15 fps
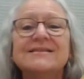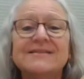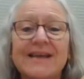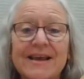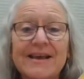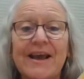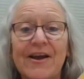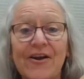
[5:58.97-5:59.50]

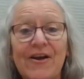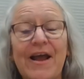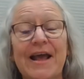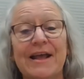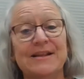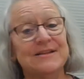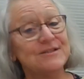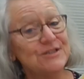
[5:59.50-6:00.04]
Take care
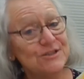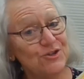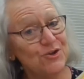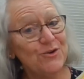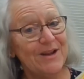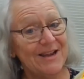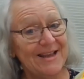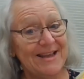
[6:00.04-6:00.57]
and
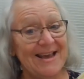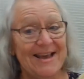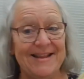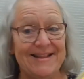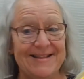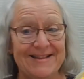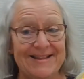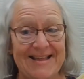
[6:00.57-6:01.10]
tune in
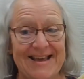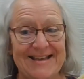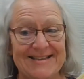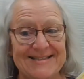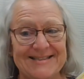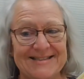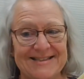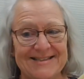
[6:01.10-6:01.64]
again.
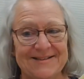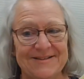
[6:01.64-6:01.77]
Thanks.